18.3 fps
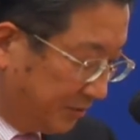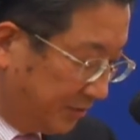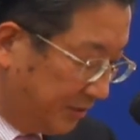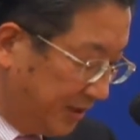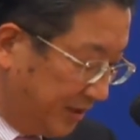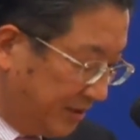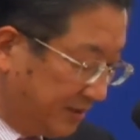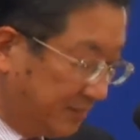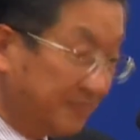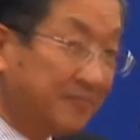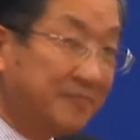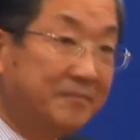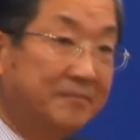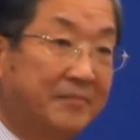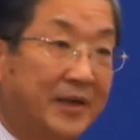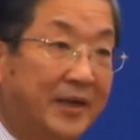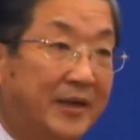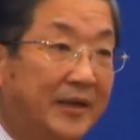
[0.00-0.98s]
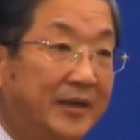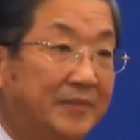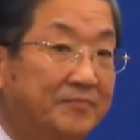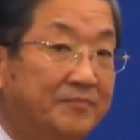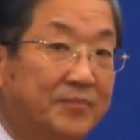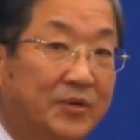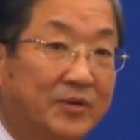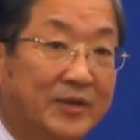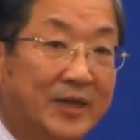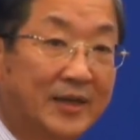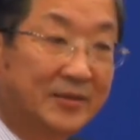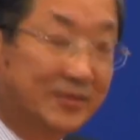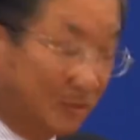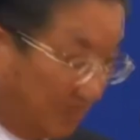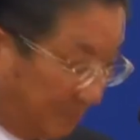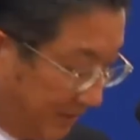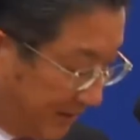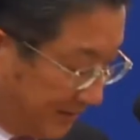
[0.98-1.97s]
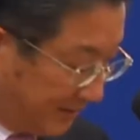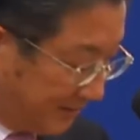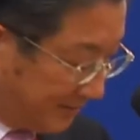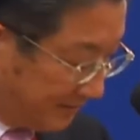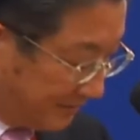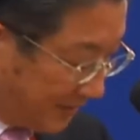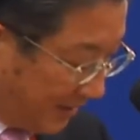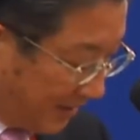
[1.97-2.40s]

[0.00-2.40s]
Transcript: to this very important topics.